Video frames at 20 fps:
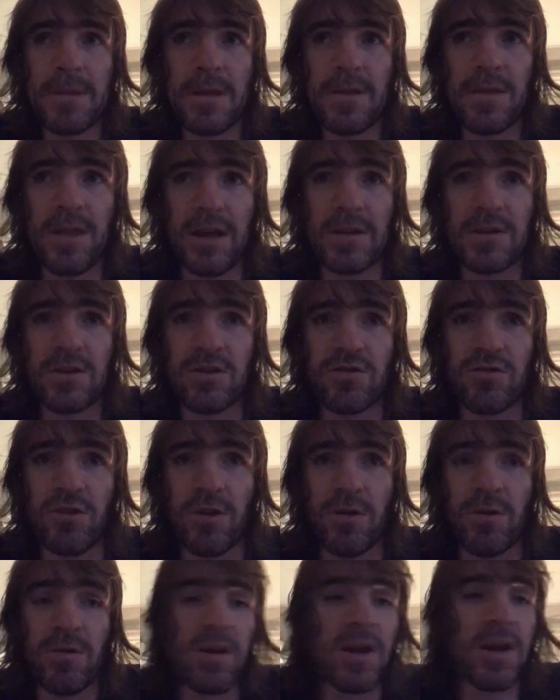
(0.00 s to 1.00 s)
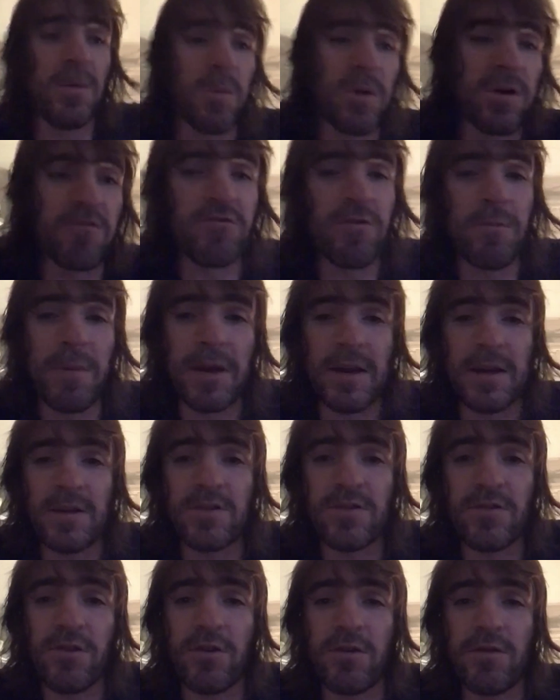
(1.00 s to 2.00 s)
That's true and will remain
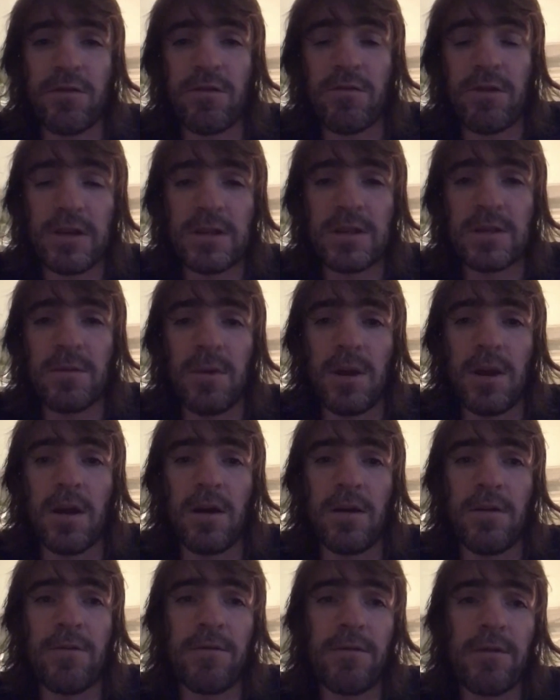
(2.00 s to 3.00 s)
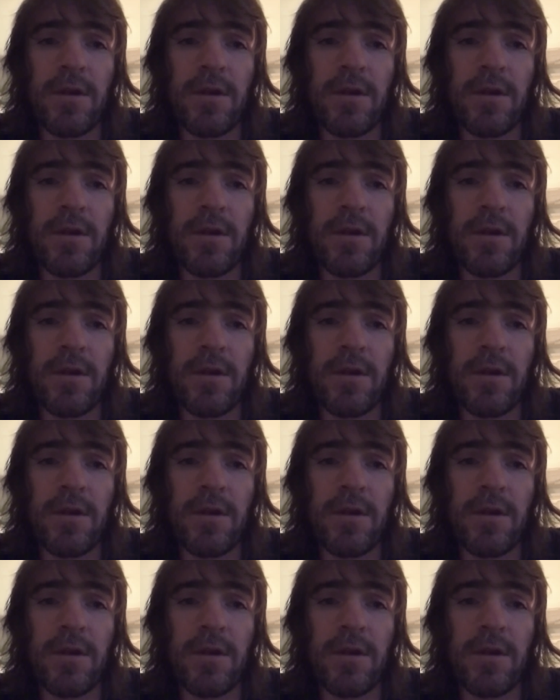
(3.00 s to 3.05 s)
true for the rest of my life.